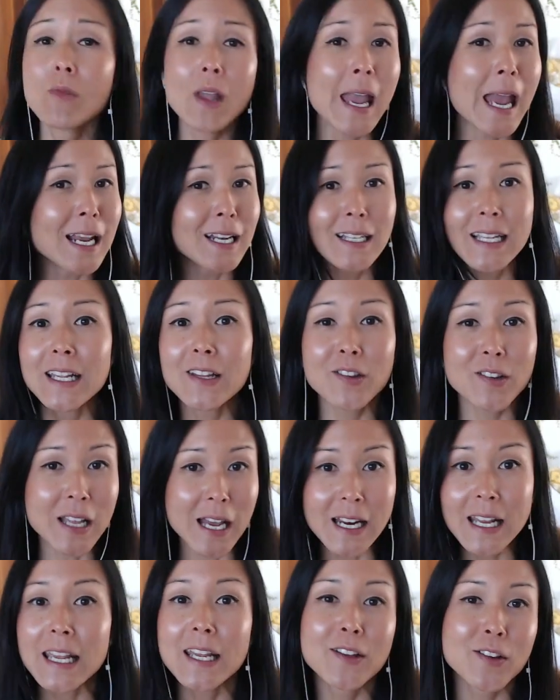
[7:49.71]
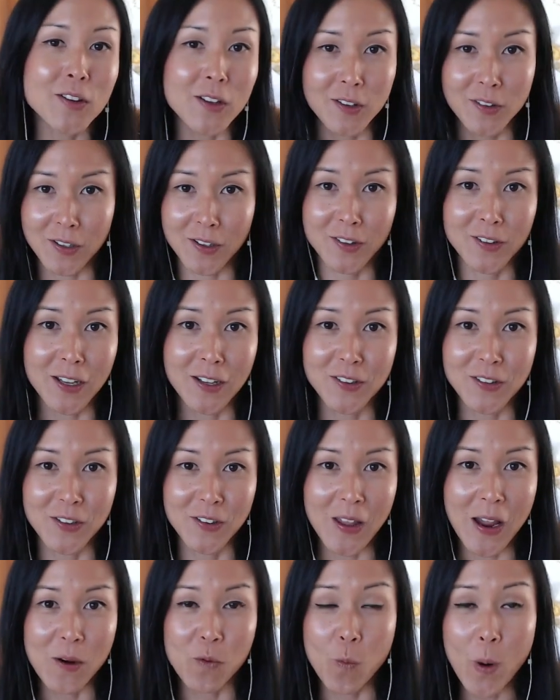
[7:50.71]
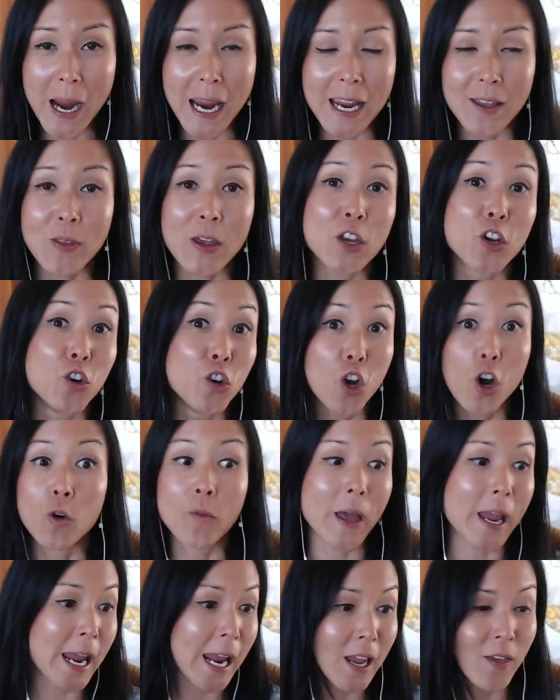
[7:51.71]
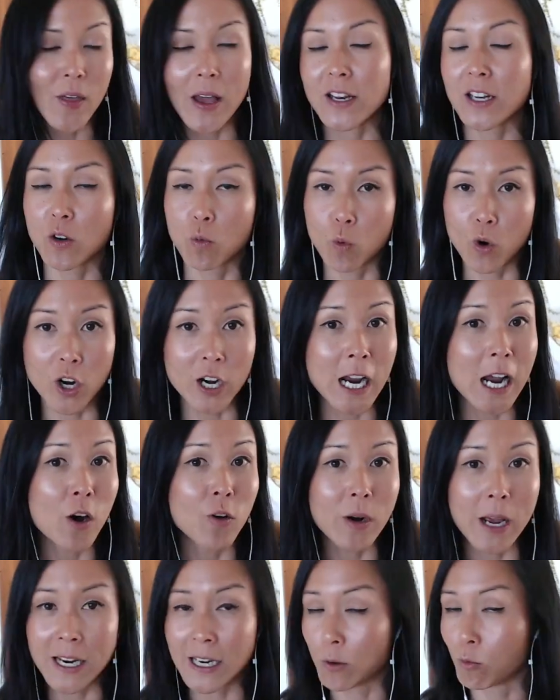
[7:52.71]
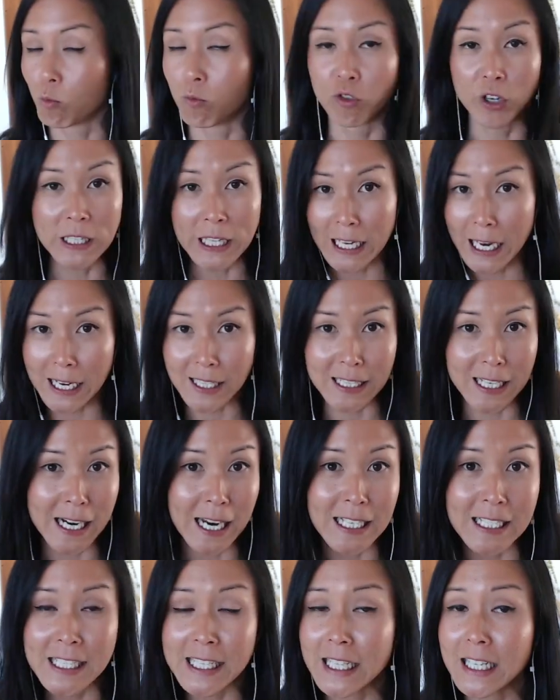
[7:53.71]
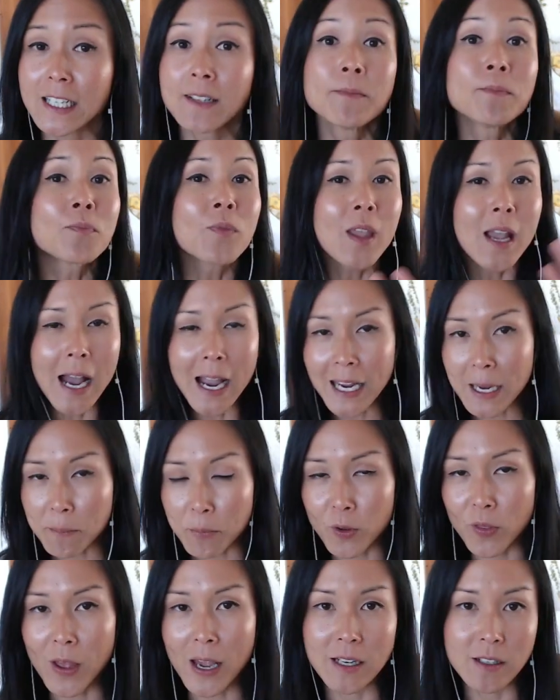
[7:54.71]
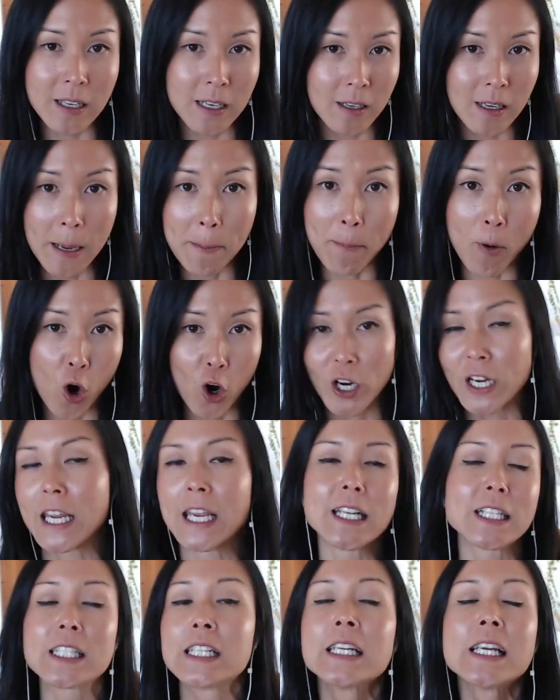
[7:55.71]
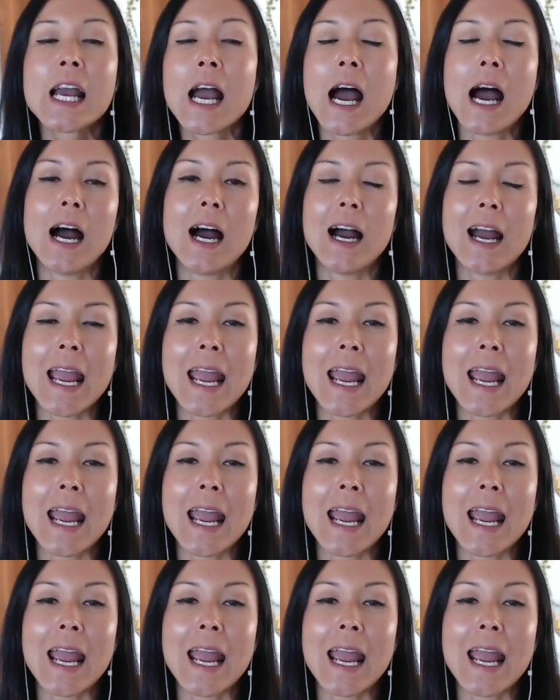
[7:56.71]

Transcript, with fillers: at least that is a success in that way that you know that hey that didn't work out i didn't really like that idea I can put that and park it uh,